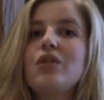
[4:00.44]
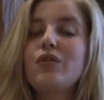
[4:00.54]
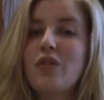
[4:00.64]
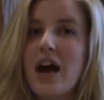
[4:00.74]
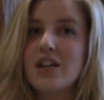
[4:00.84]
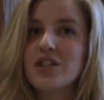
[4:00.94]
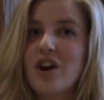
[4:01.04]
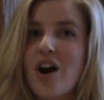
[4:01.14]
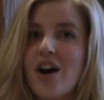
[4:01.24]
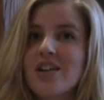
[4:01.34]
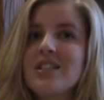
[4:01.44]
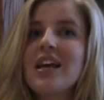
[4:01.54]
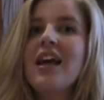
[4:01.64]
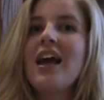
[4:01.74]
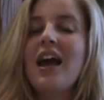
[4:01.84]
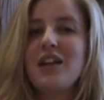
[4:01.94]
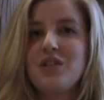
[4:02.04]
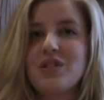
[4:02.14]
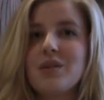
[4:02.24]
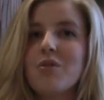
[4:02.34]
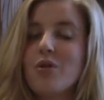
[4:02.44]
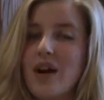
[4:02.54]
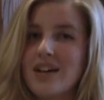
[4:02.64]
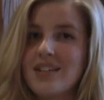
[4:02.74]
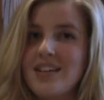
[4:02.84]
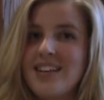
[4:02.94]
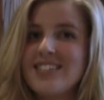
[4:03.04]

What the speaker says: your flashcards and use them correctly.